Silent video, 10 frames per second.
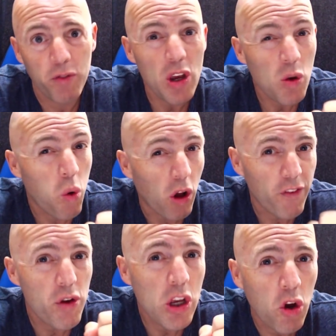If
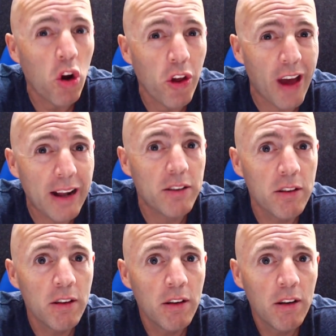we can conquer that,
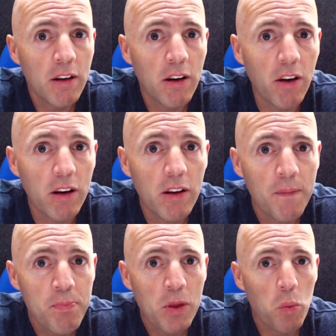all right,
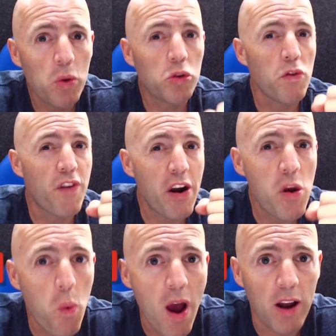we'll do very
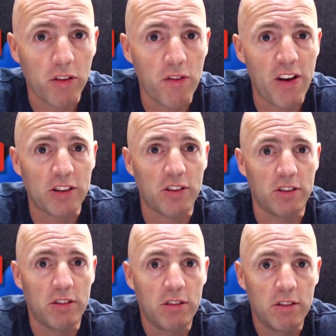well as
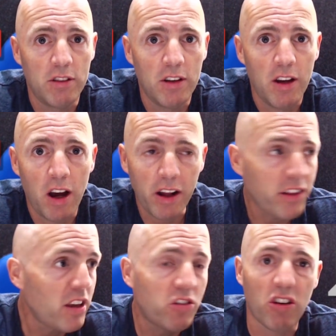investors. And I
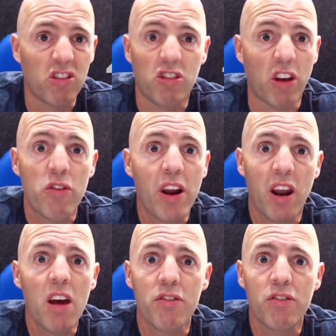think generally in
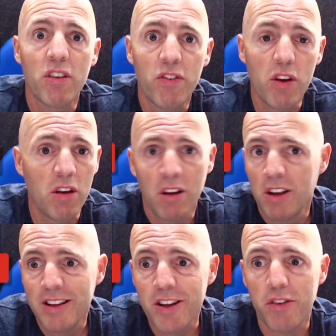life, if you
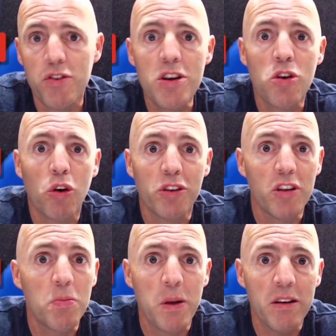can conquer
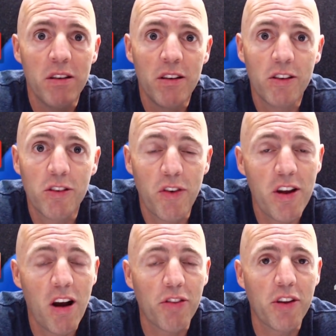discipline, it's a very
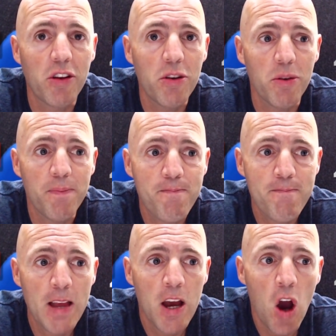hard thing to do.
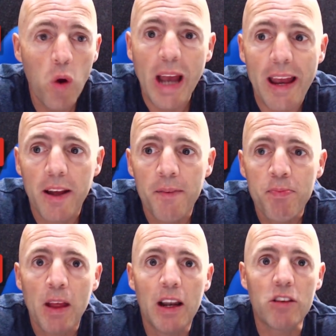Okay,
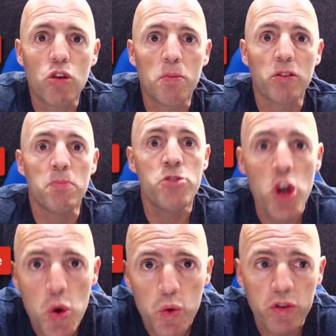let's talk about some
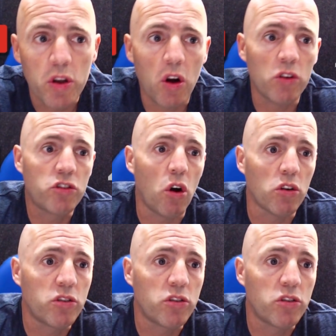news on stocks.